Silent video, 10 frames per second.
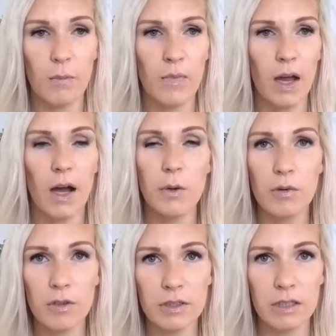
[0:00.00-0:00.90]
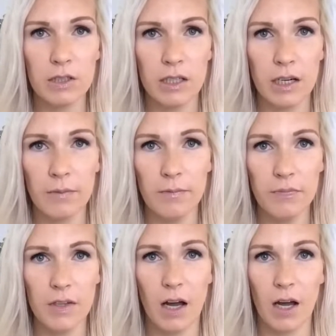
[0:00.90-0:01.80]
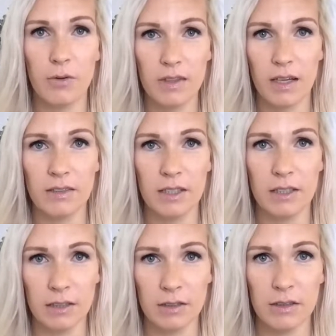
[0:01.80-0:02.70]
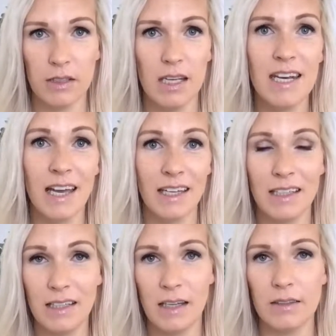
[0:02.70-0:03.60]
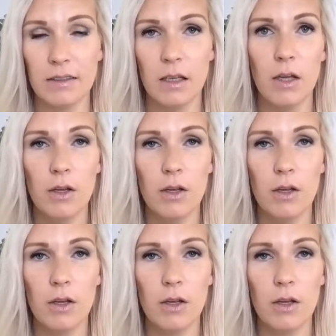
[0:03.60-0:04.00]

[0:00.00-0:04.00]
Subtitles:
How to reverse engineer $100,000 in 90 days.